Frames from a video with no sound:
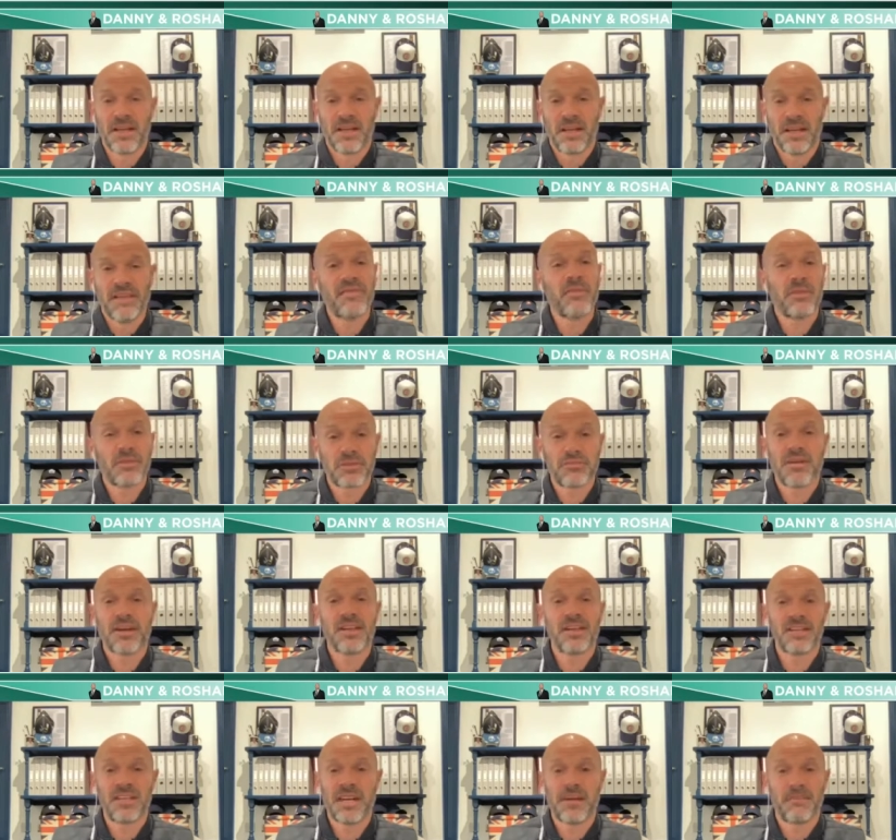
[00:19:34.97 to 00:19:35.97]
Liverpool's run in
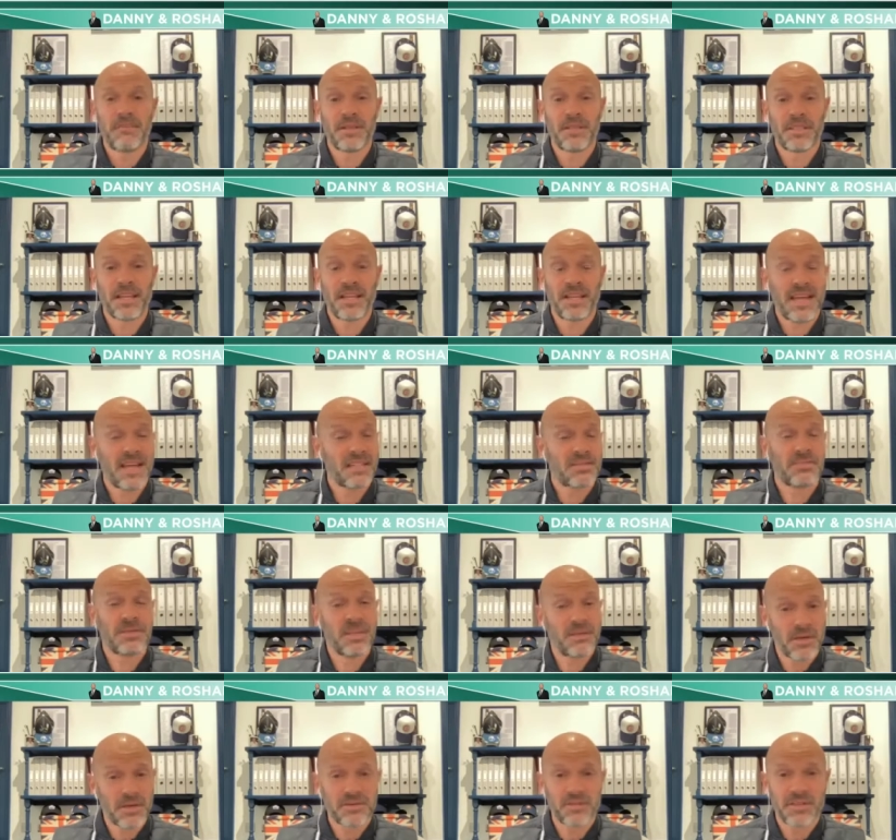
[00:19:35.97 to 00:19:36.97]
the Champions League hasn't been
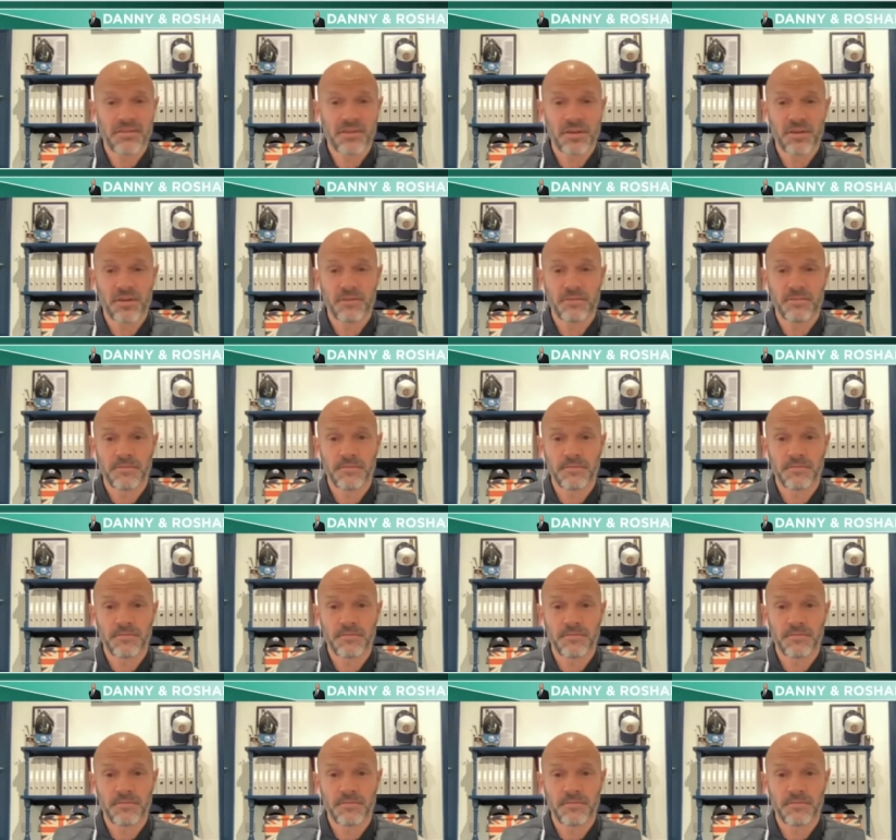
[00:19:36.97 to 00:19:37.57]
the most difficult.